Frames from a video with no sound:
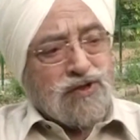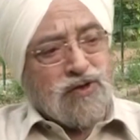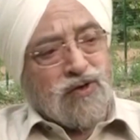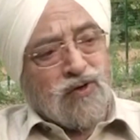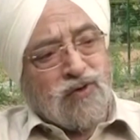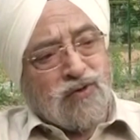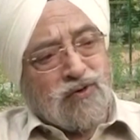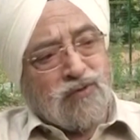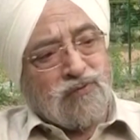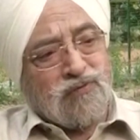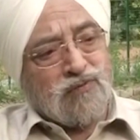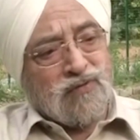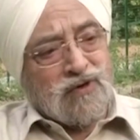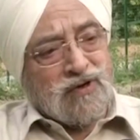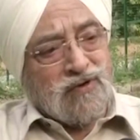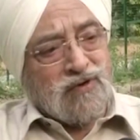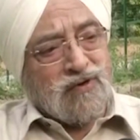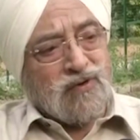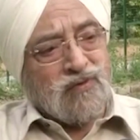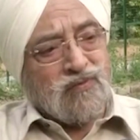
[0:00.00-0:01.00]
in
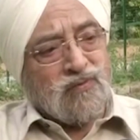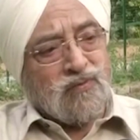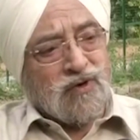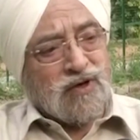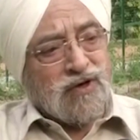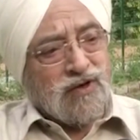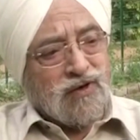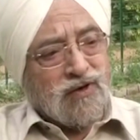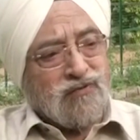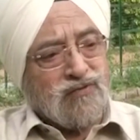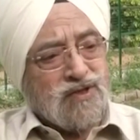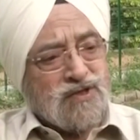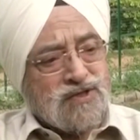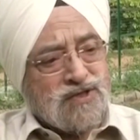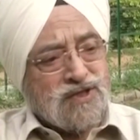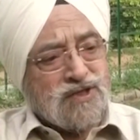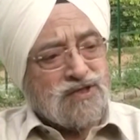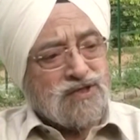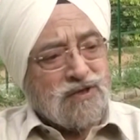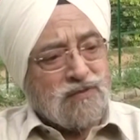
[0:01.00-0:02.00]
your working of the
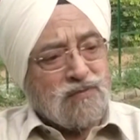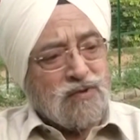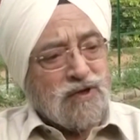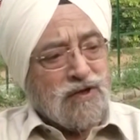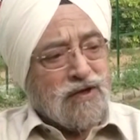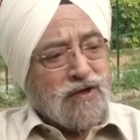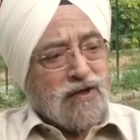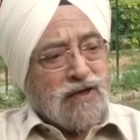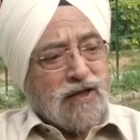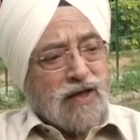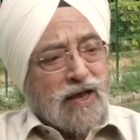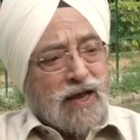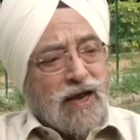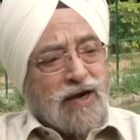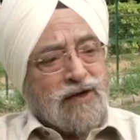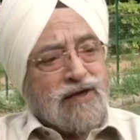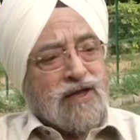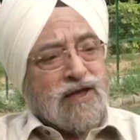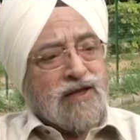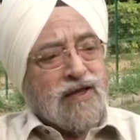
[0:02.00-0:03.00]
system
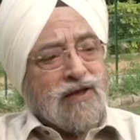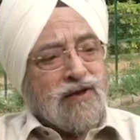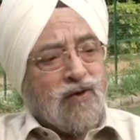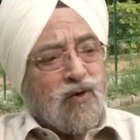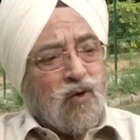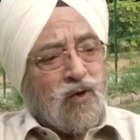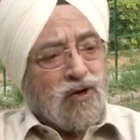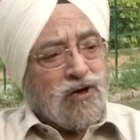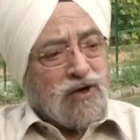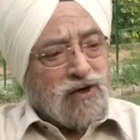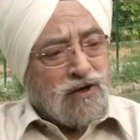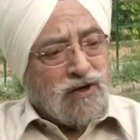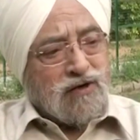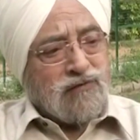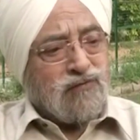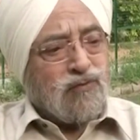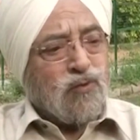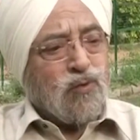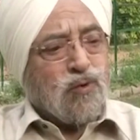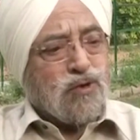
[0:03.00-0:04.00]
and taking
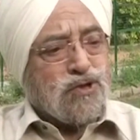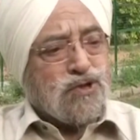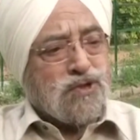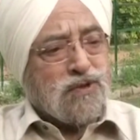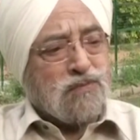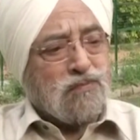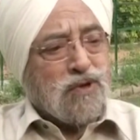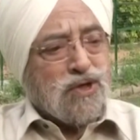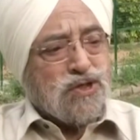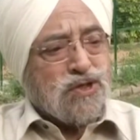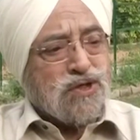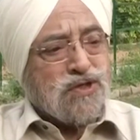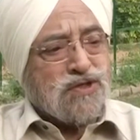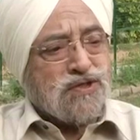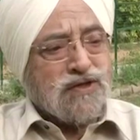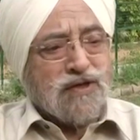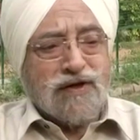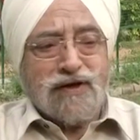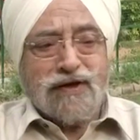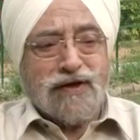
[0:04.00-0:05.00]
alternative routes,
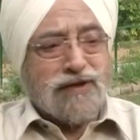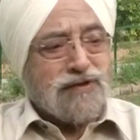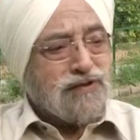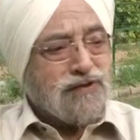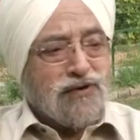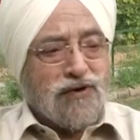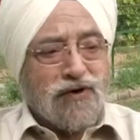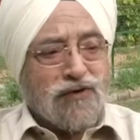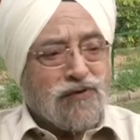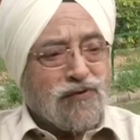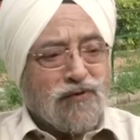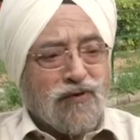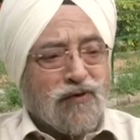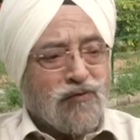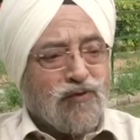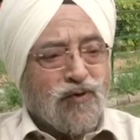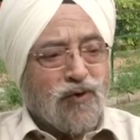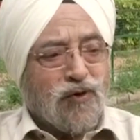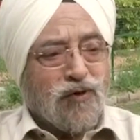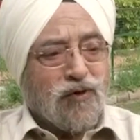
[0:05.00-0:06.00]
measures, is not rule
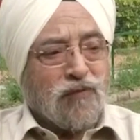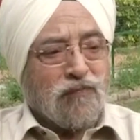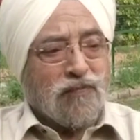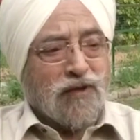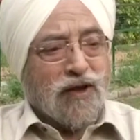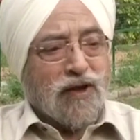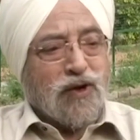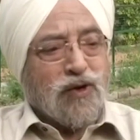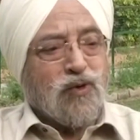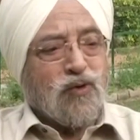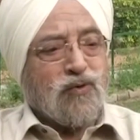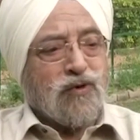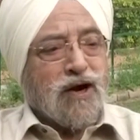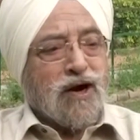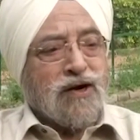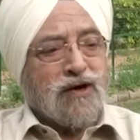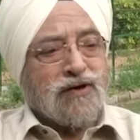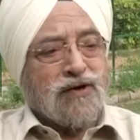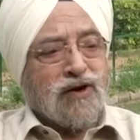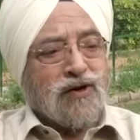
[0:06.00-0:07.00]
of law. You
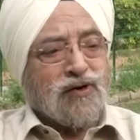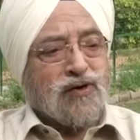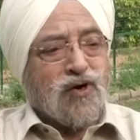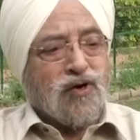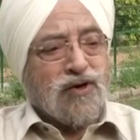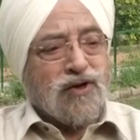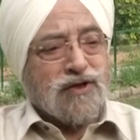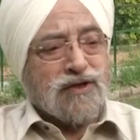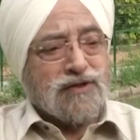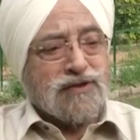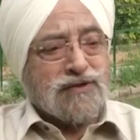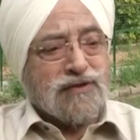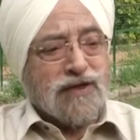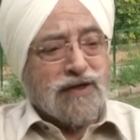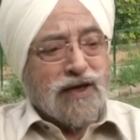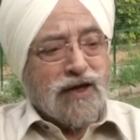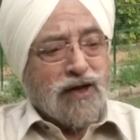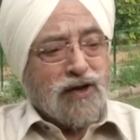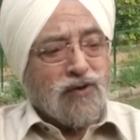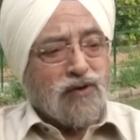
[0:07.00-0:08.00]
can't cut corners
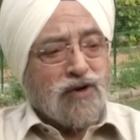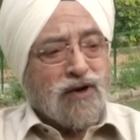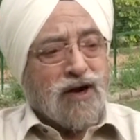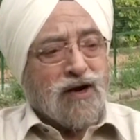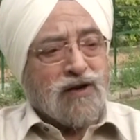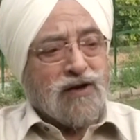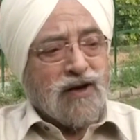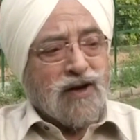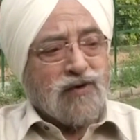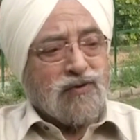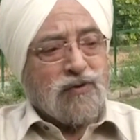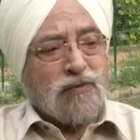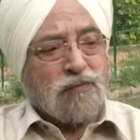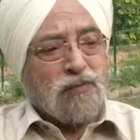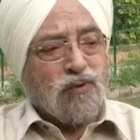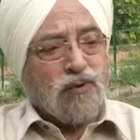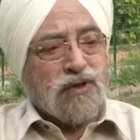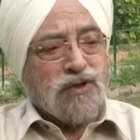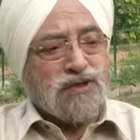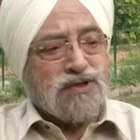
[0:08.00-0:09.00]
and you can't allow the
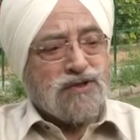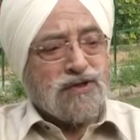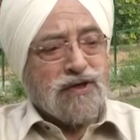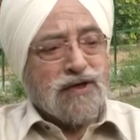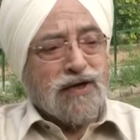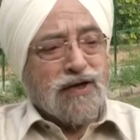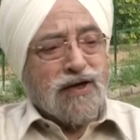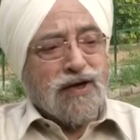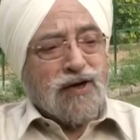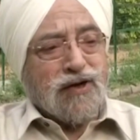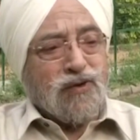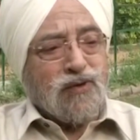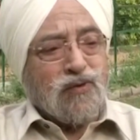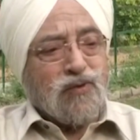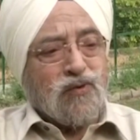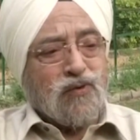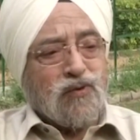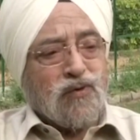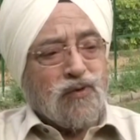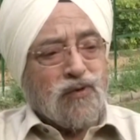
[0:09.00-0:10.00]
police
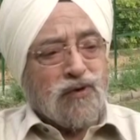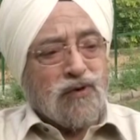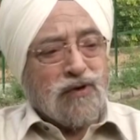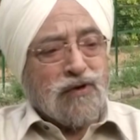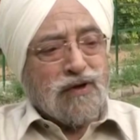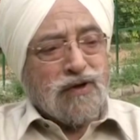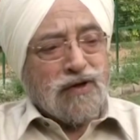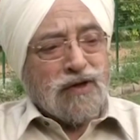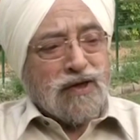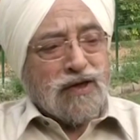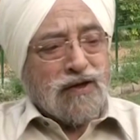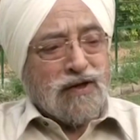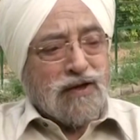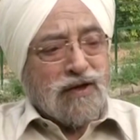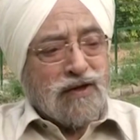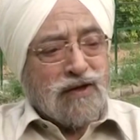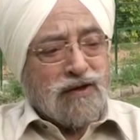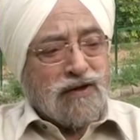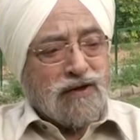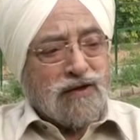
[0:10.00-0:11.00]
to
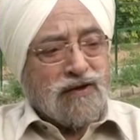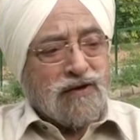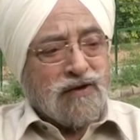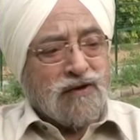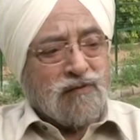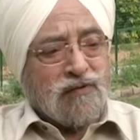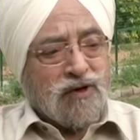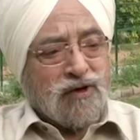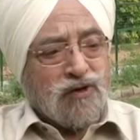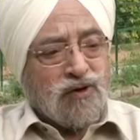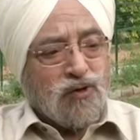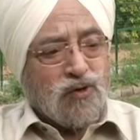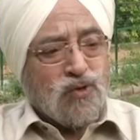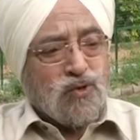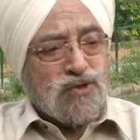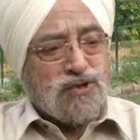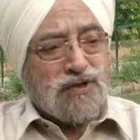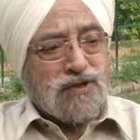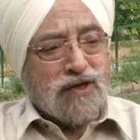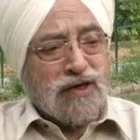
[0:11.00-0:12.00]

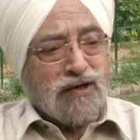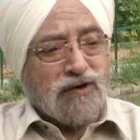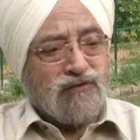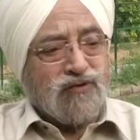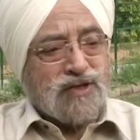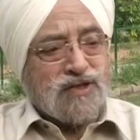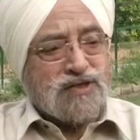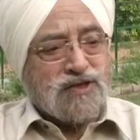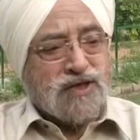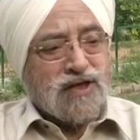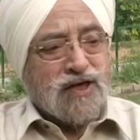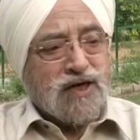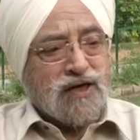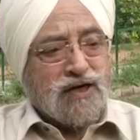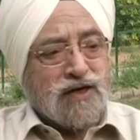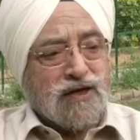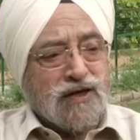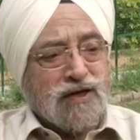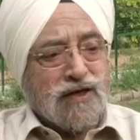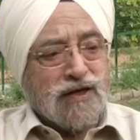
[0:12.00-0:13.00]
accuse,
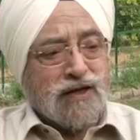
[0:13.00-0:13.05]
investigate